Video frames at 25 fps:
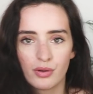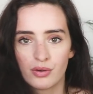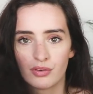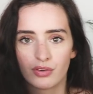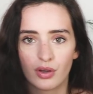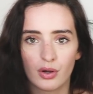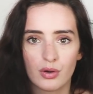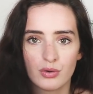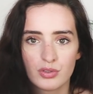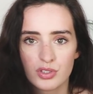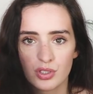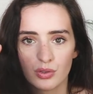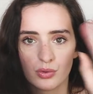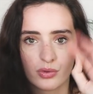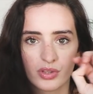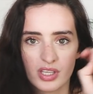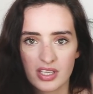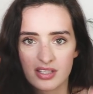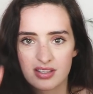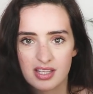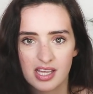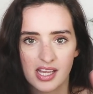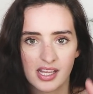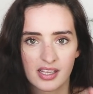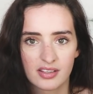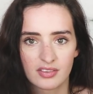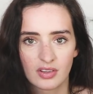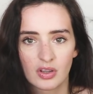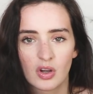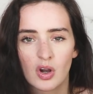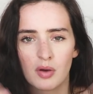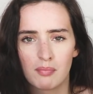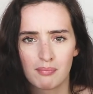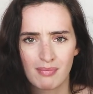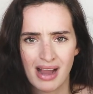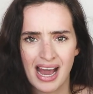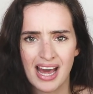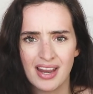and told you all these things and
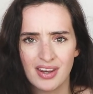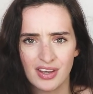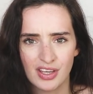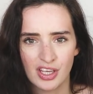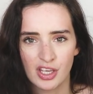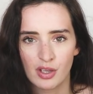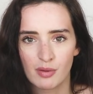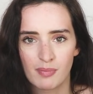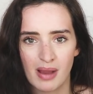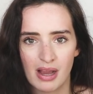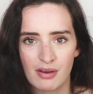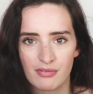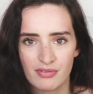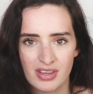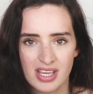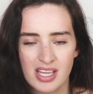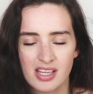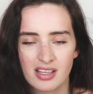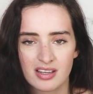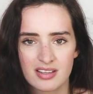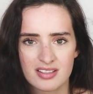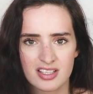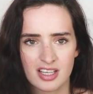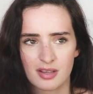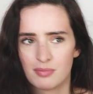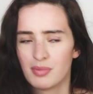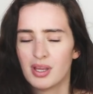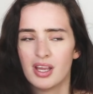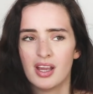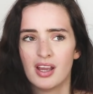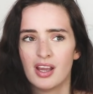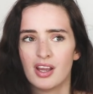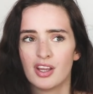got mad at you about veganism,